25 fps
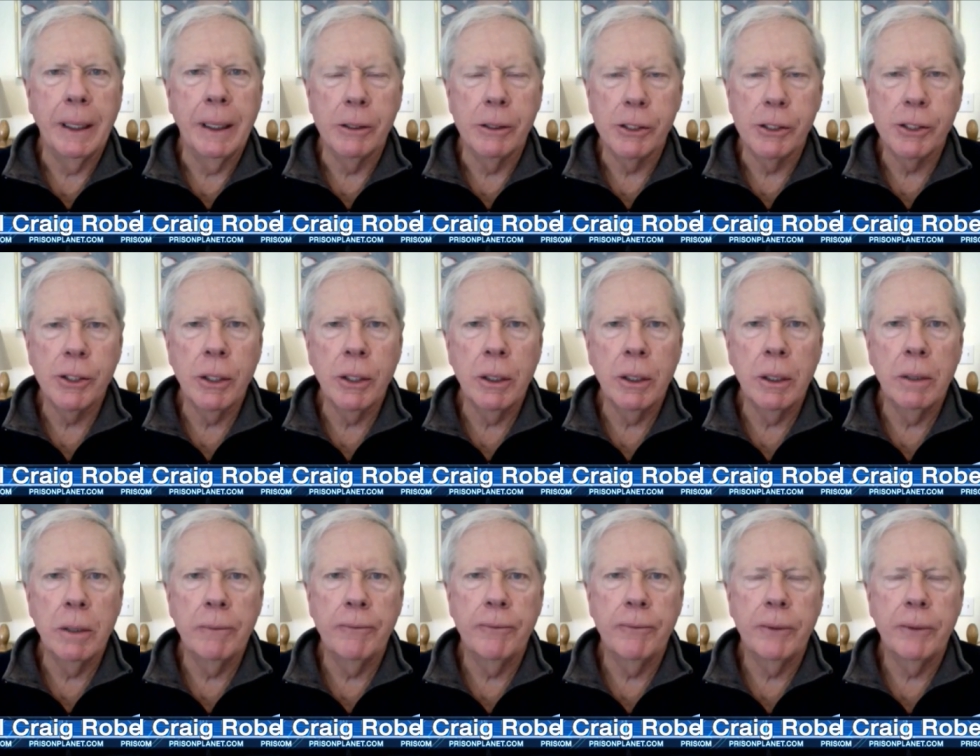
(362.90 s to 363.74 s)

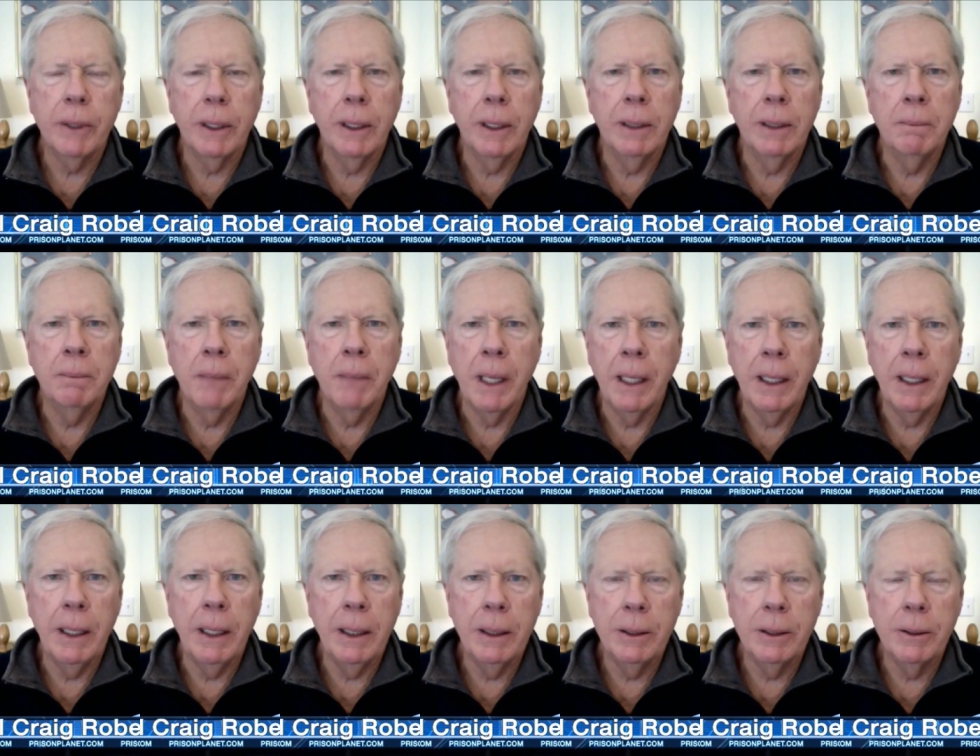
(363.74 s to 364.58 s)
enserfed and
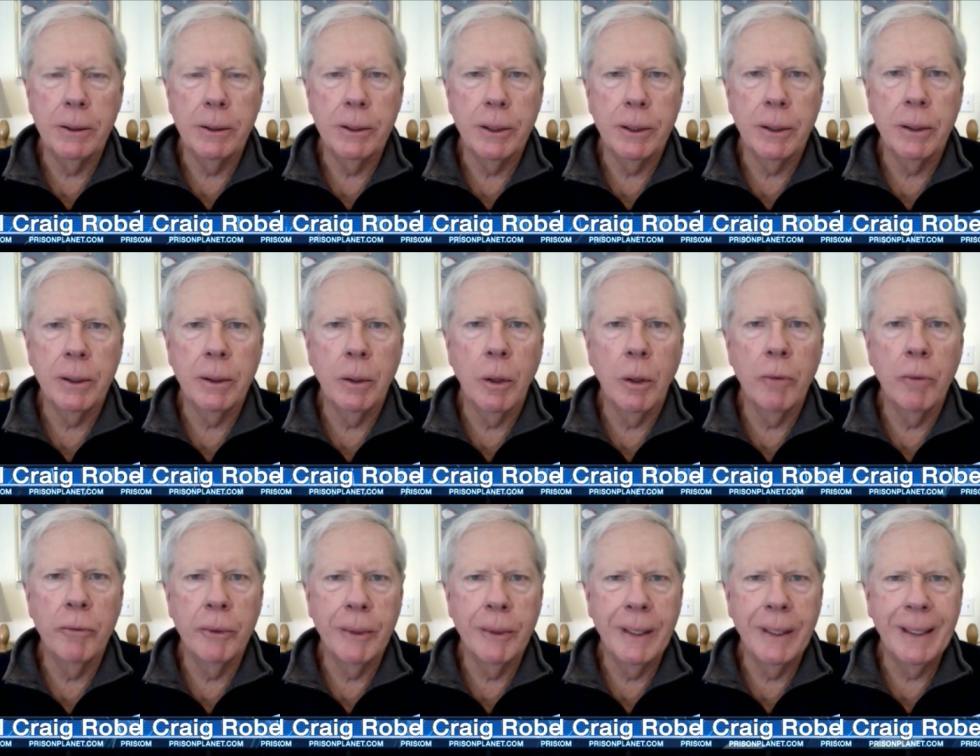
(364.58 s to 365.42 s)
made to turn
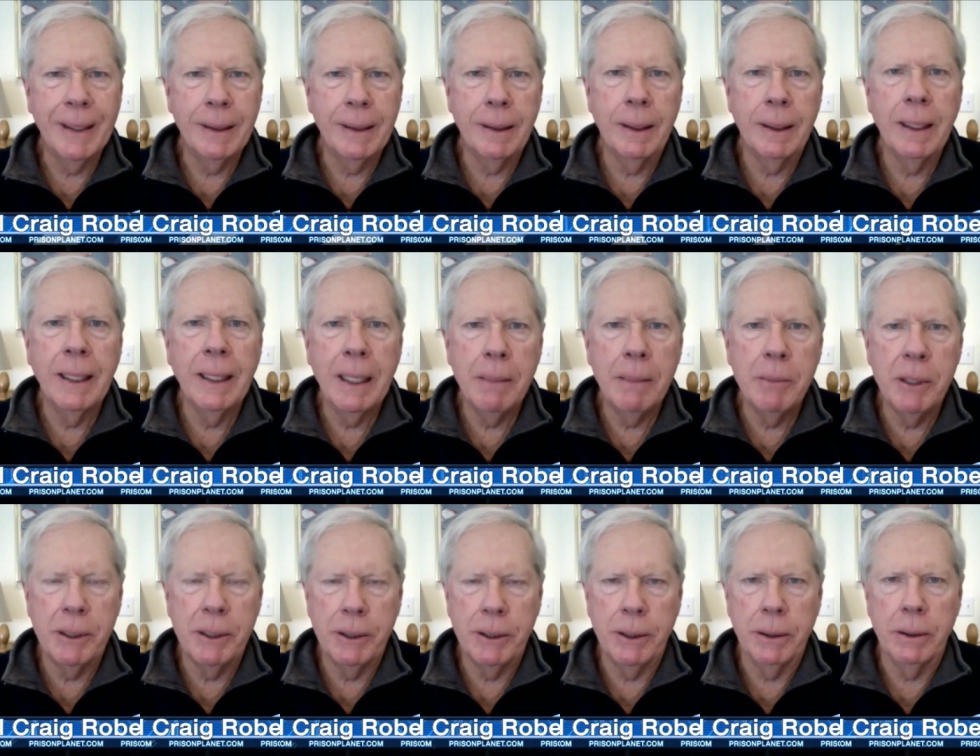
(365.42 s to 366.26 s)
over their
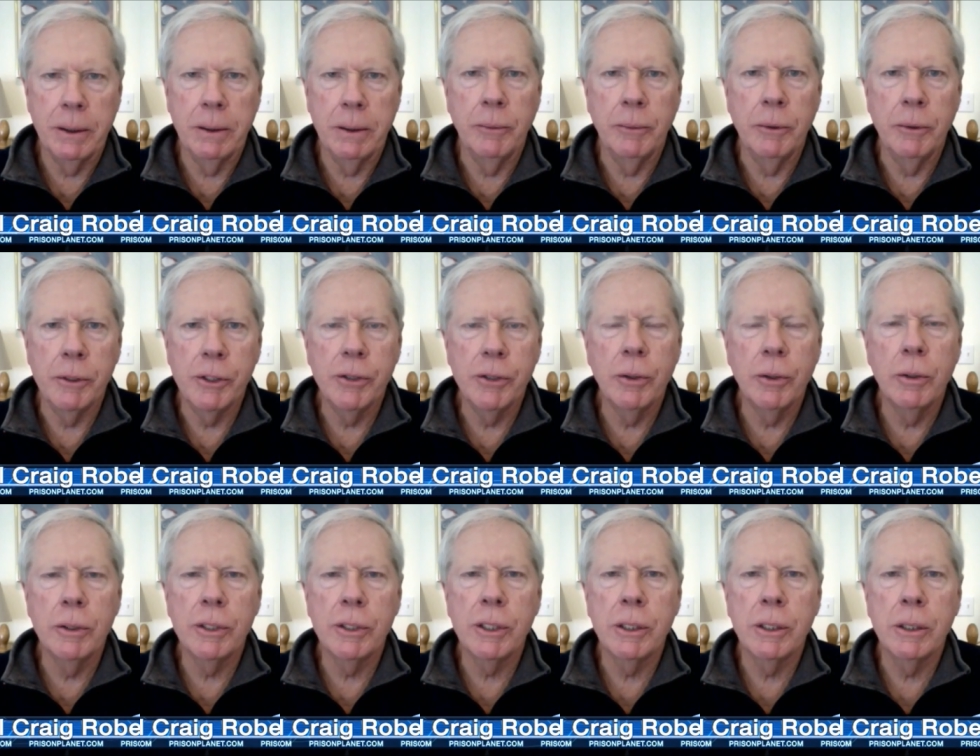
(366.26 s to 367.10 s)
limited
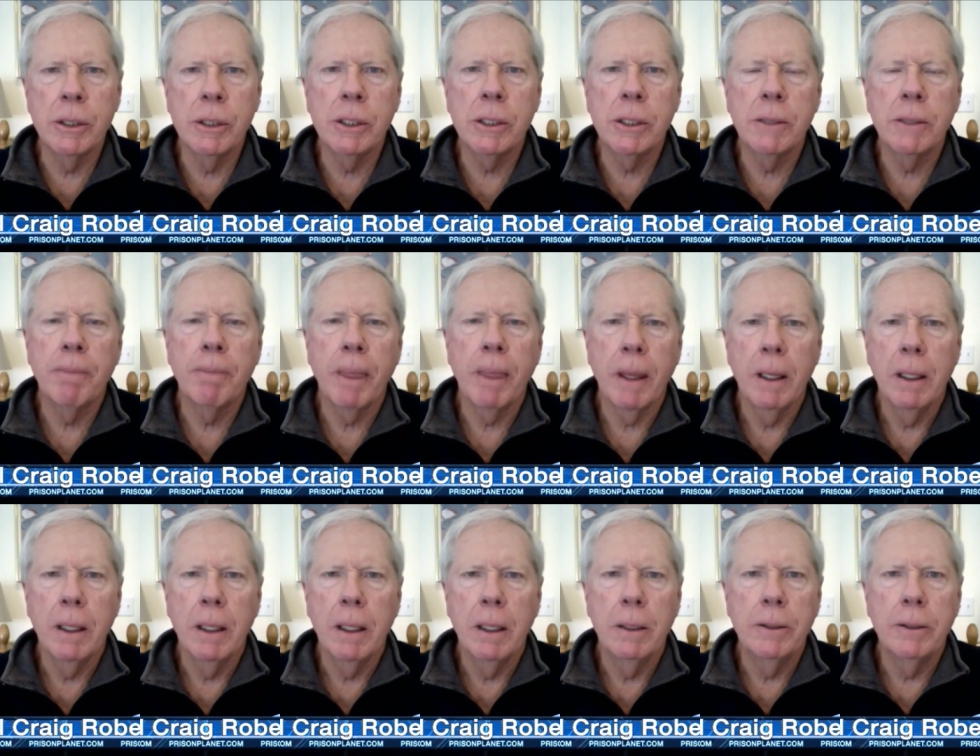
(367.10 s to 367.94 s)
resources
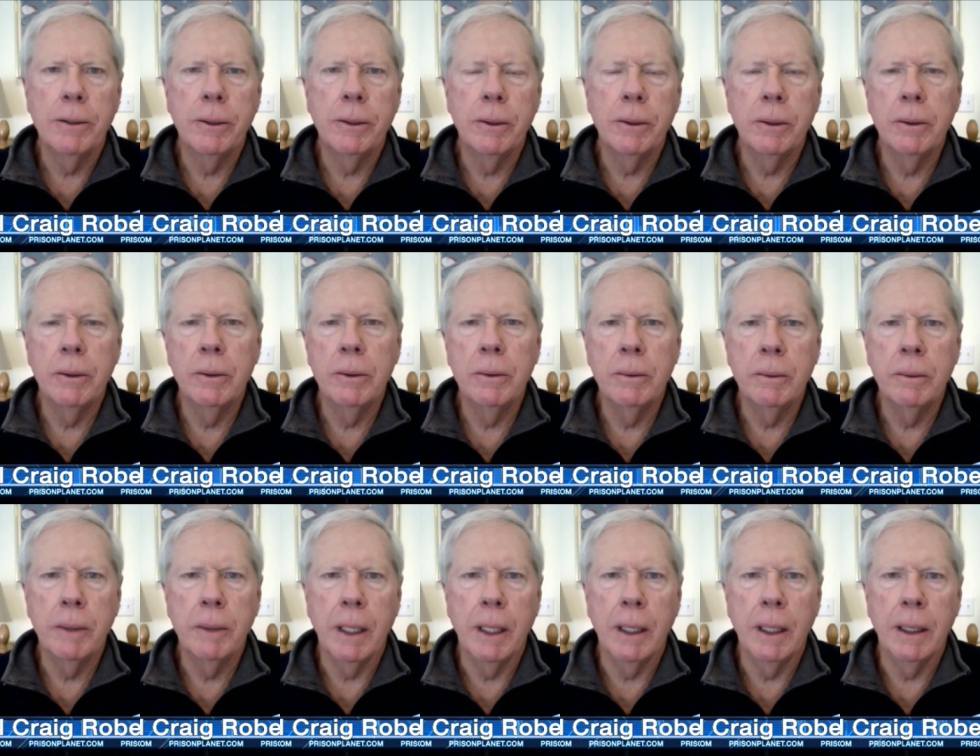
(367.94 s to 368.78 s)

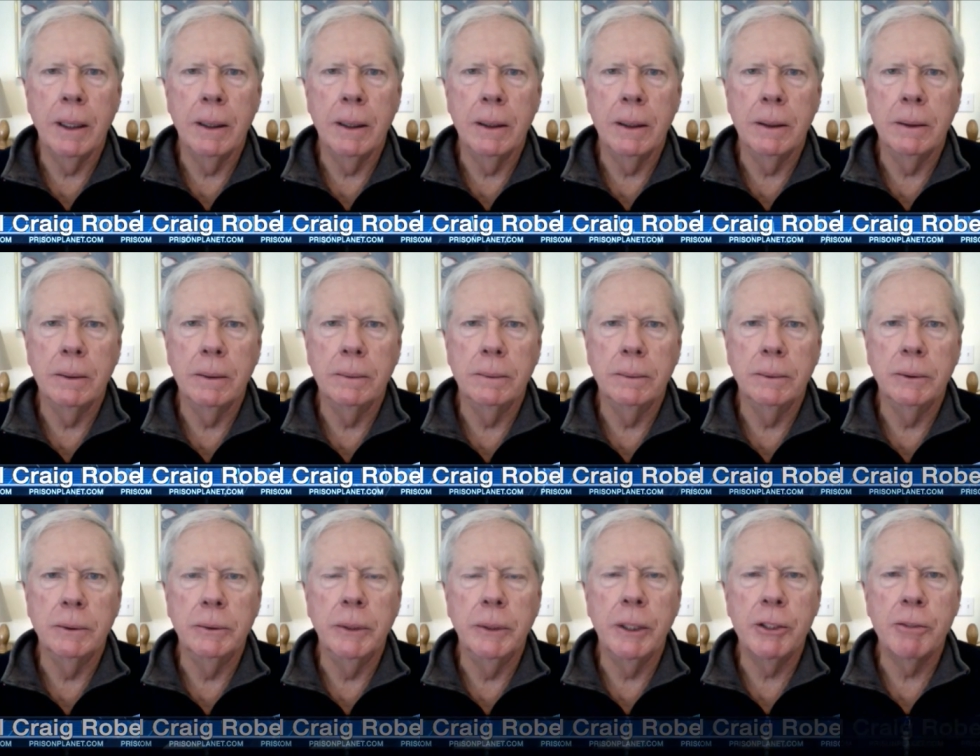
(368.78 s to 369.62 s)
to uh,
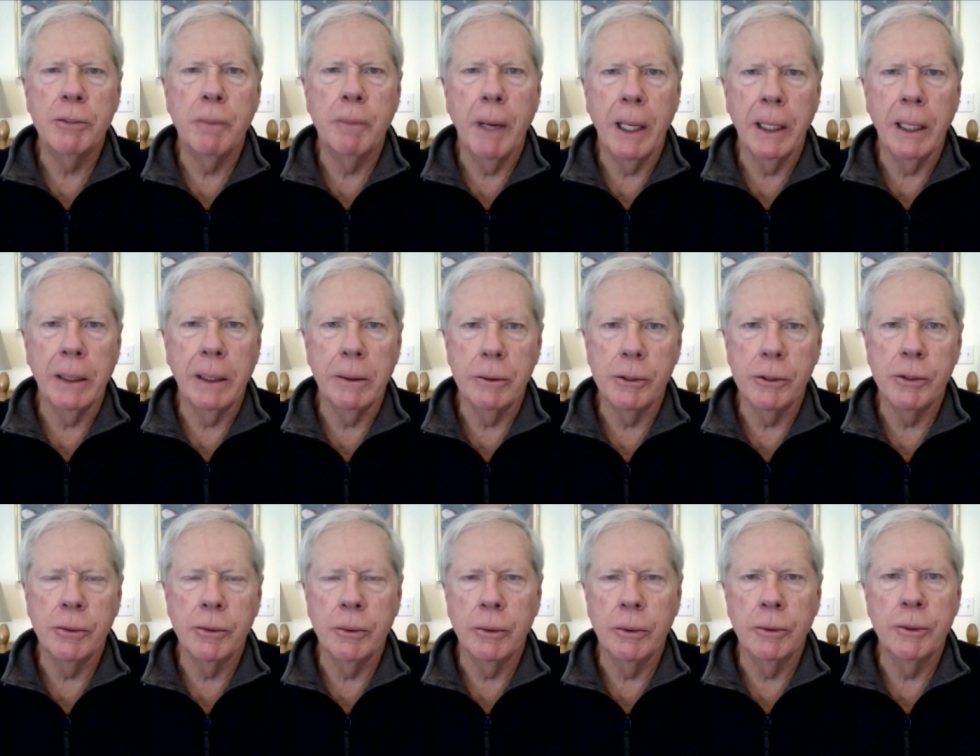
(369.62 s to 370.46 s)
rich bankers
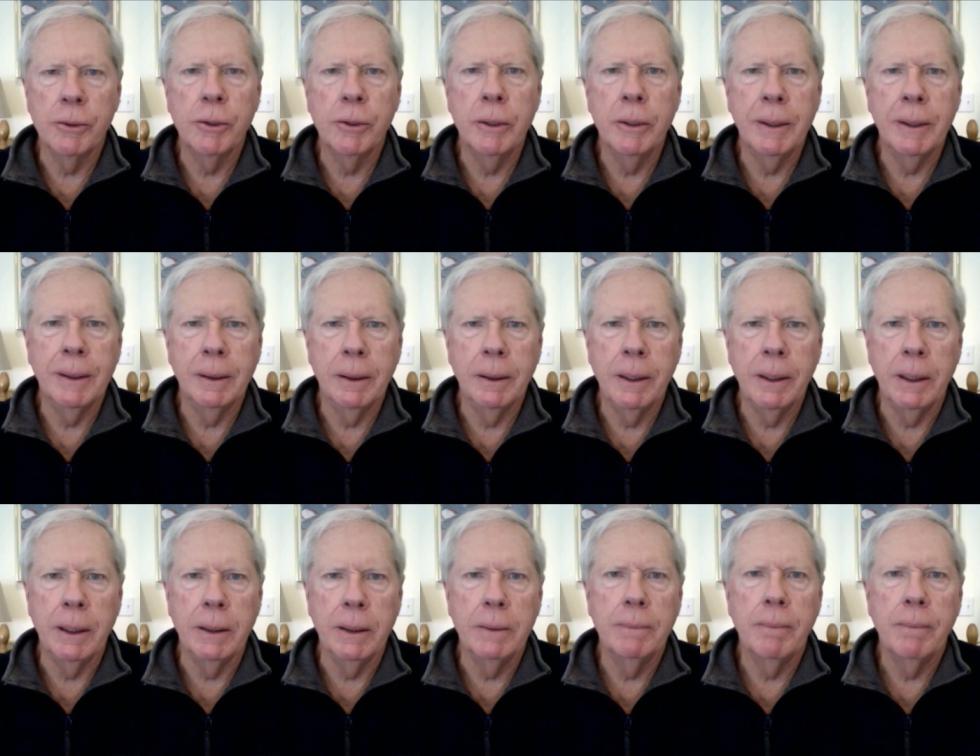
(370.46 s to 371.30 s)
or to the
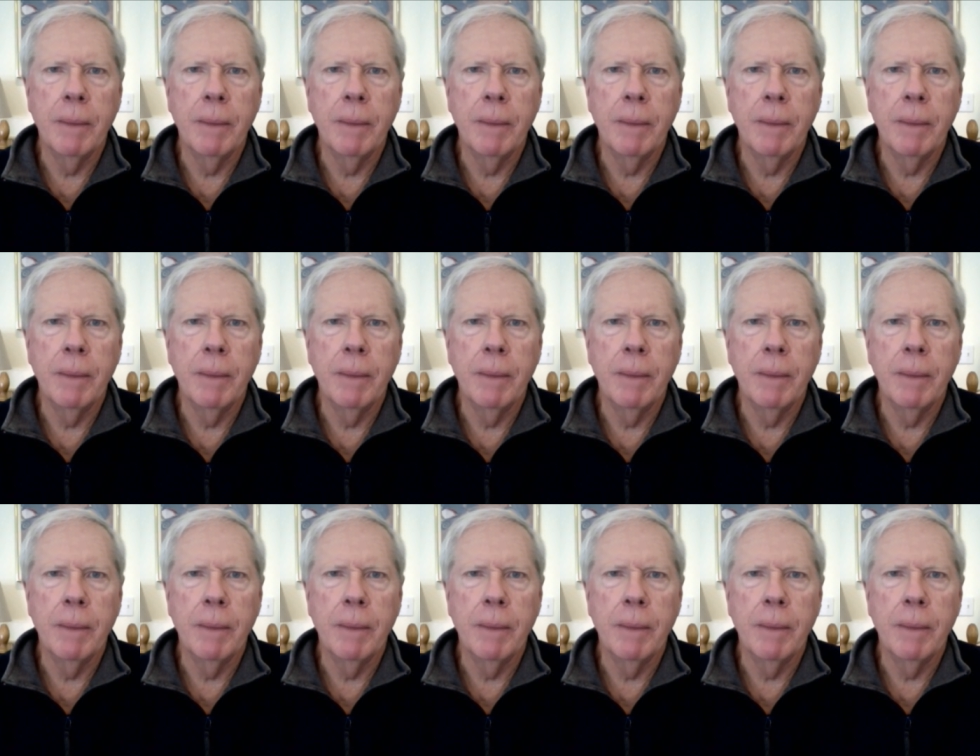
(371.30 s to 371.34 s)
elite.